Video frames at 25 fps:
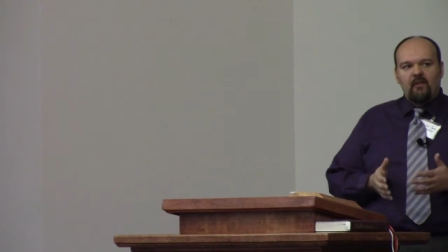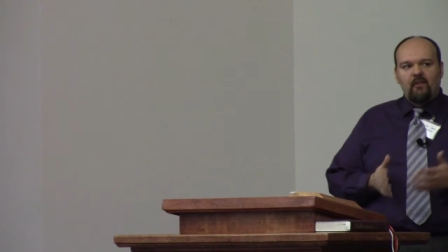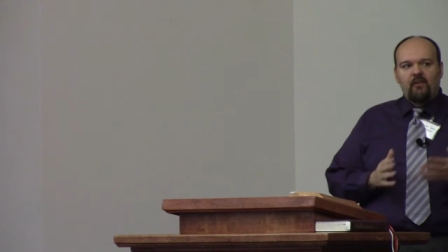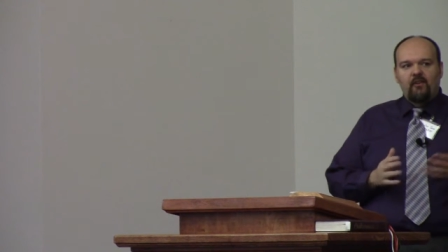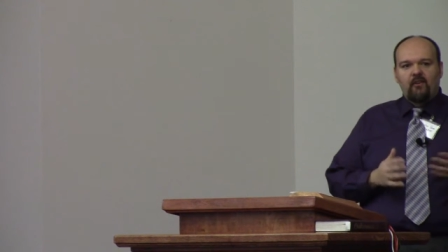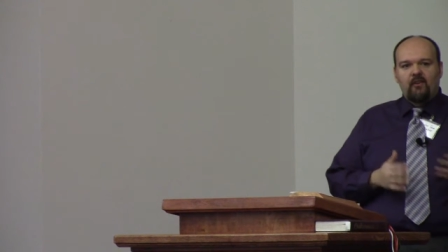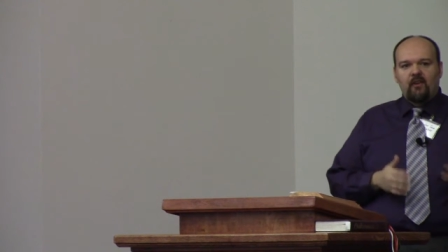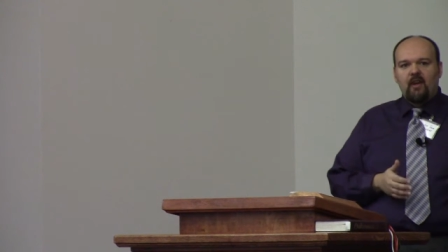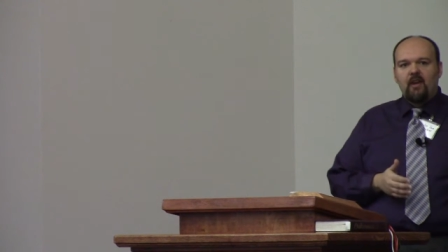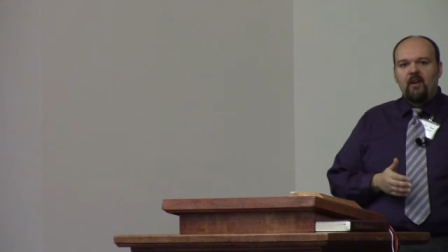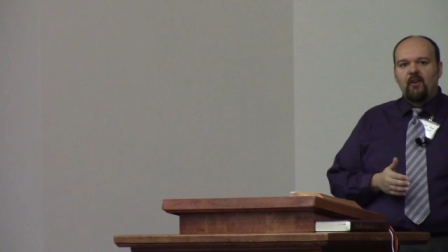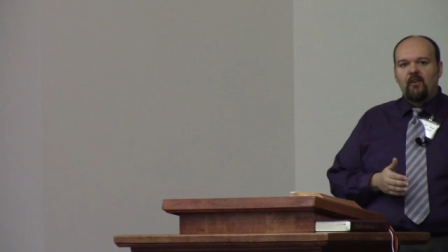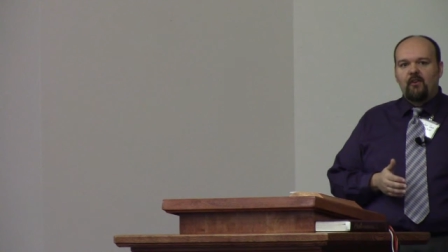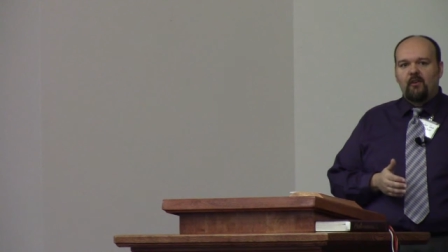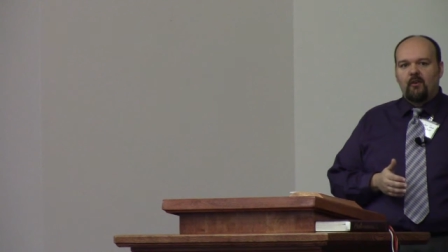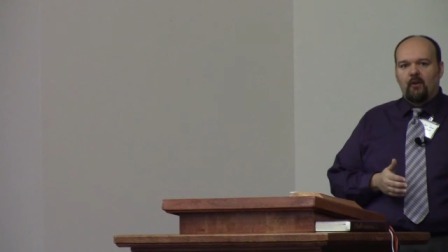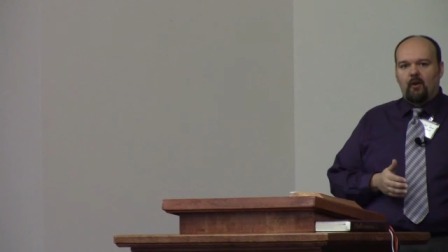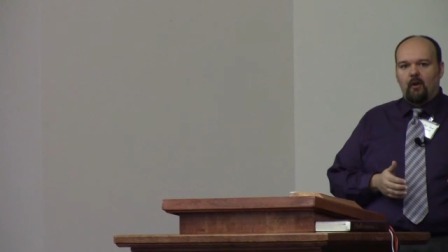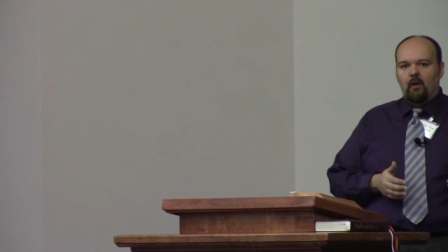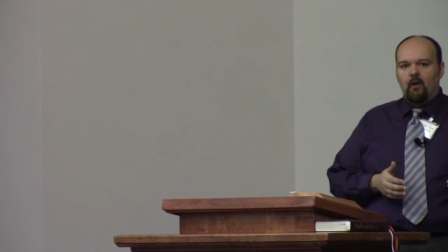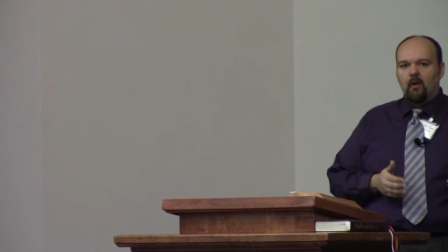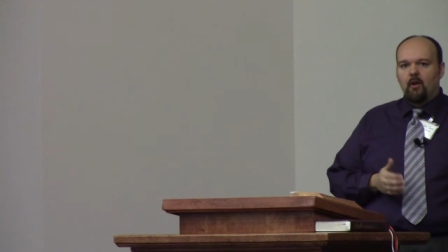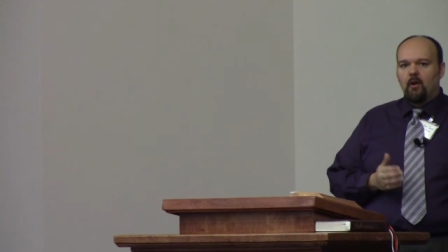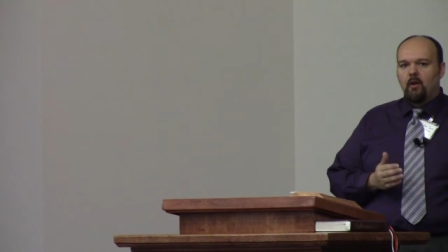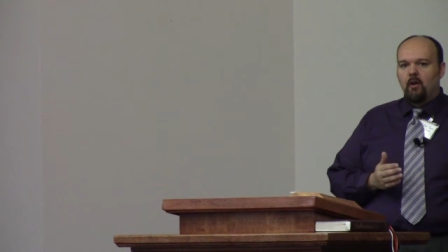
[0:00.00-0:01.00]

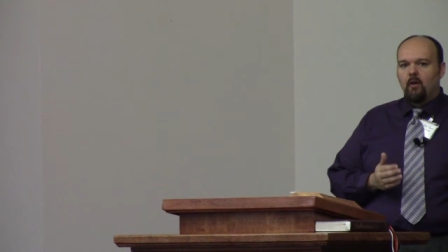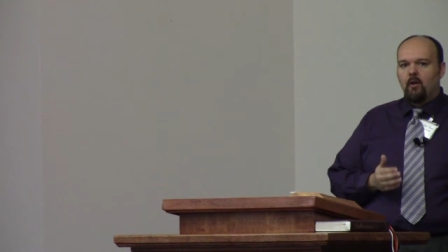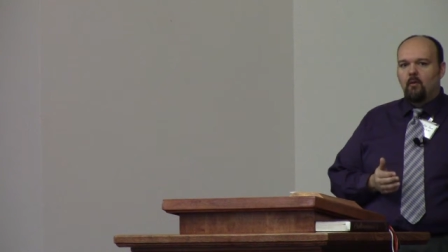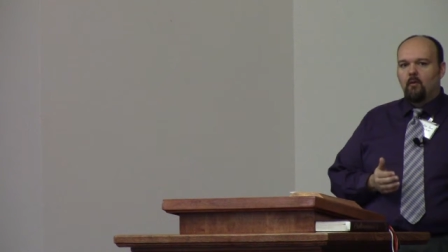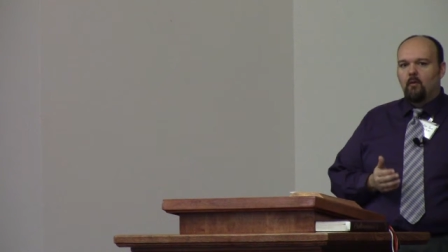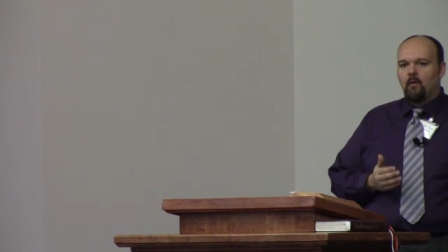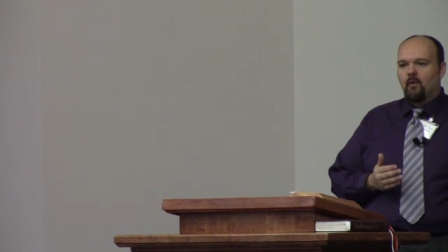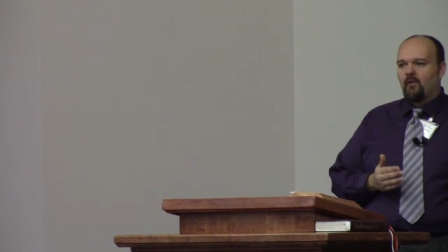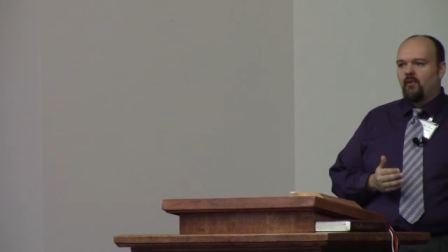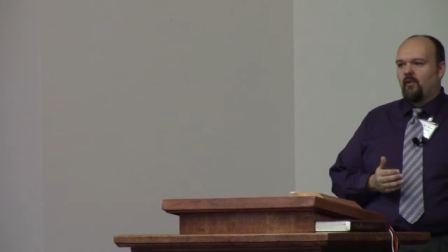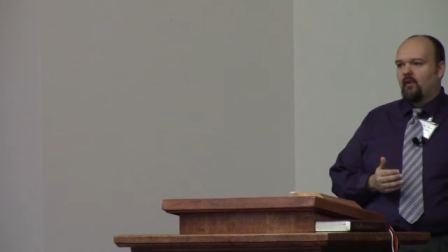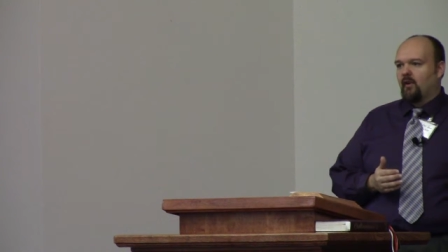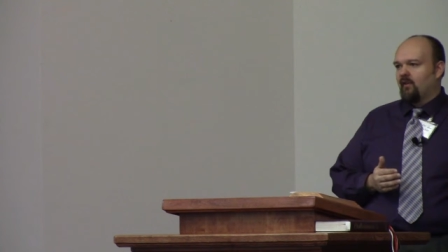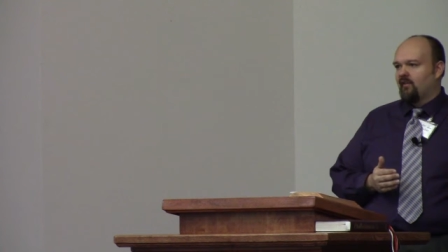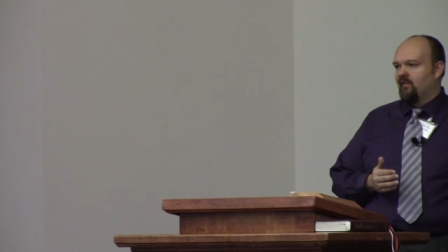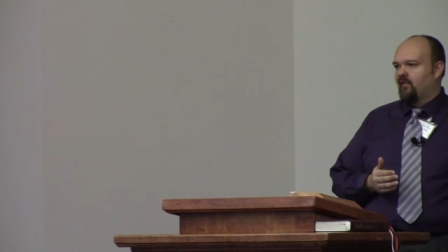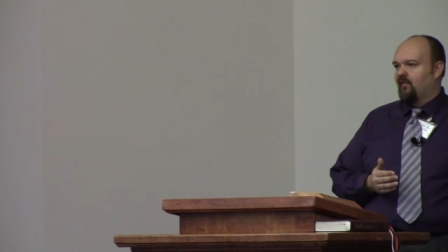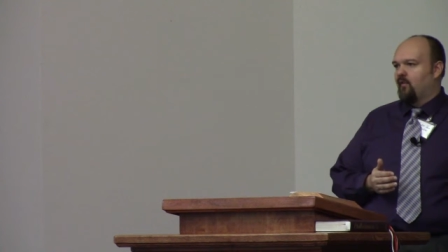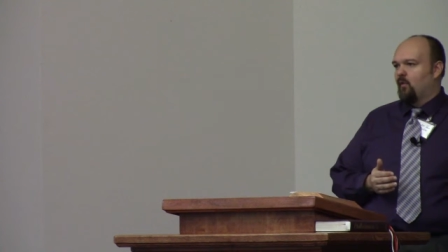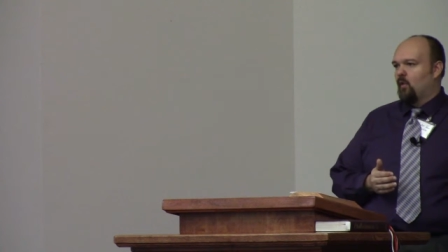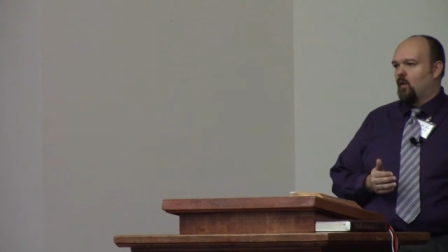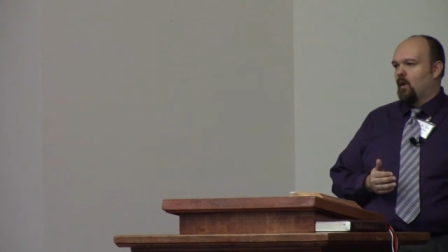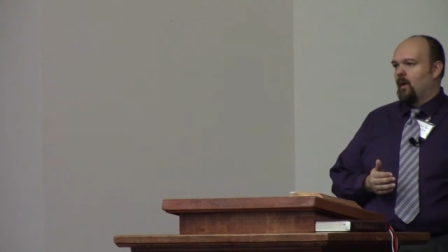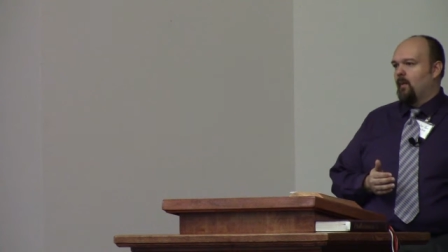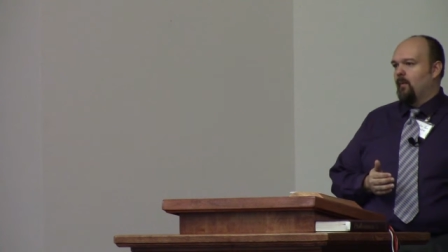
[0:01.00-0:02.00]
Caesar reserved
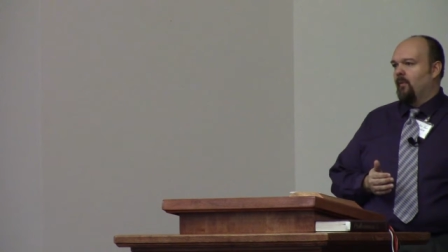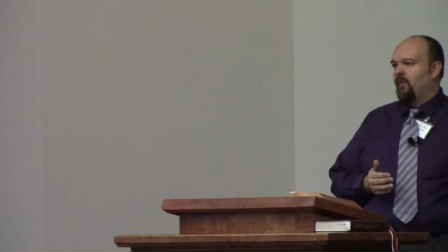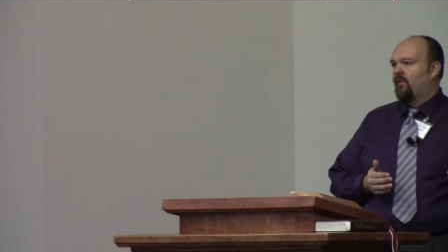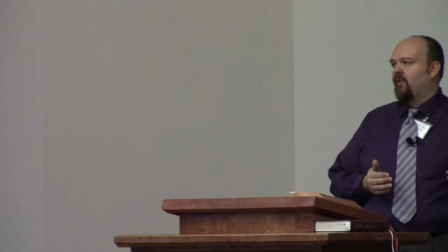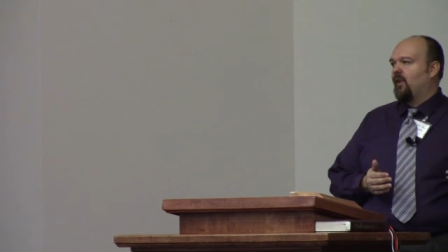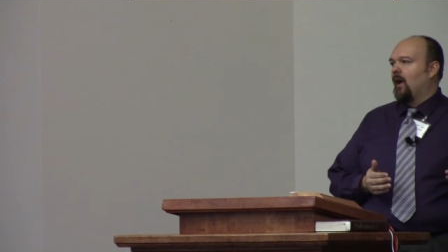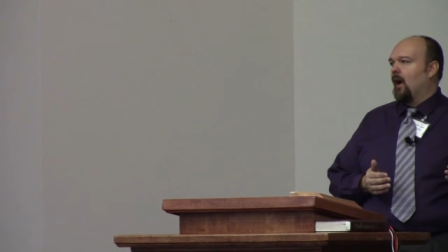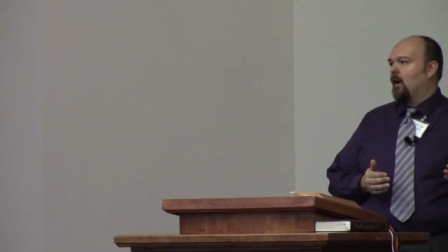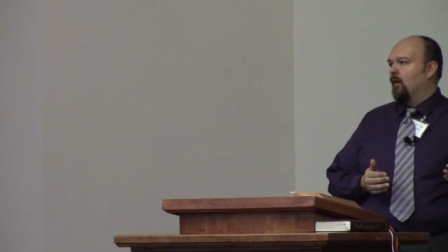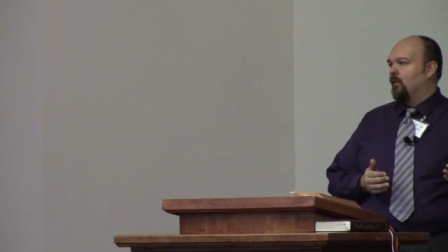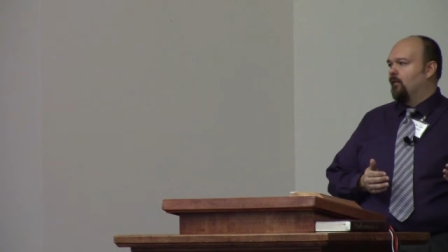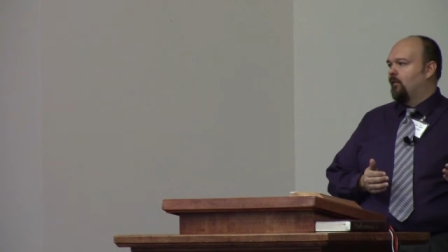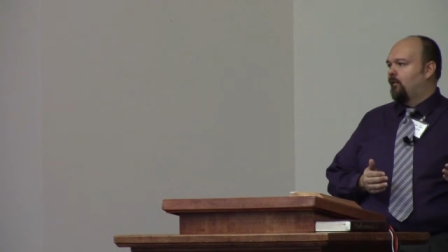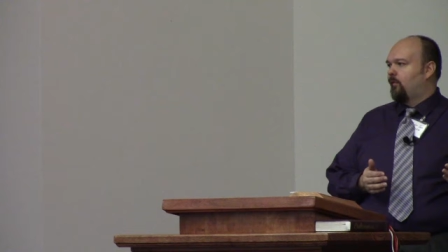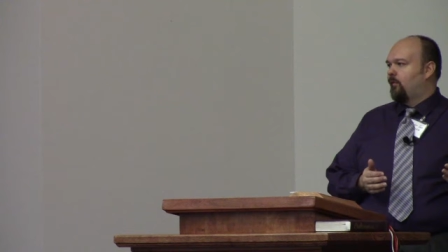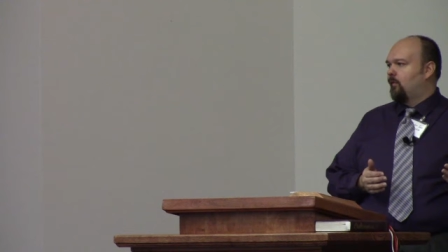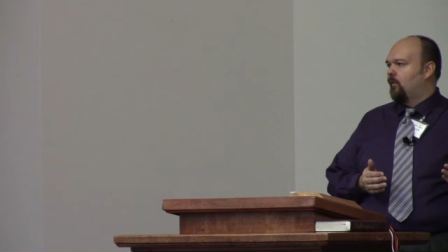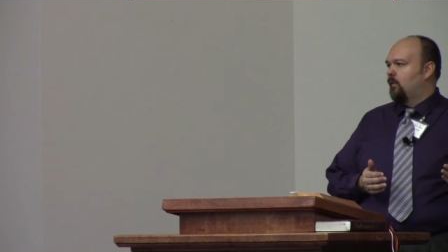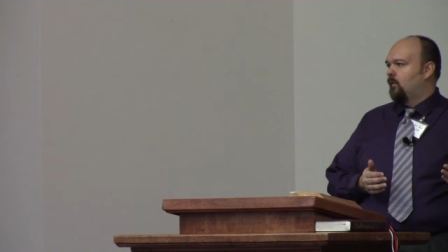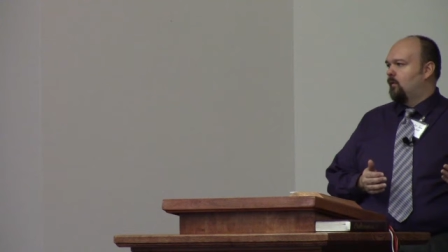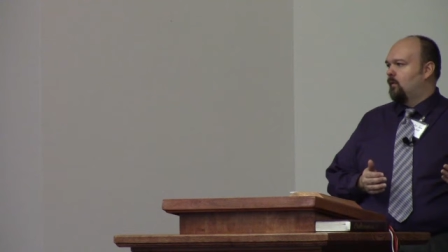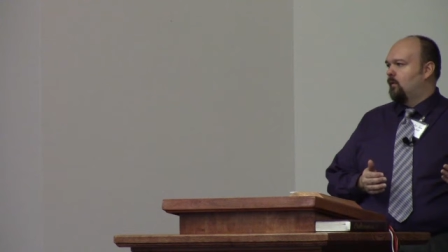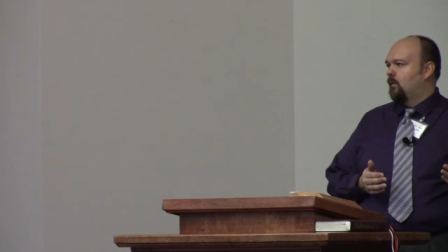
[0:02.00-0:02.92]
for himself.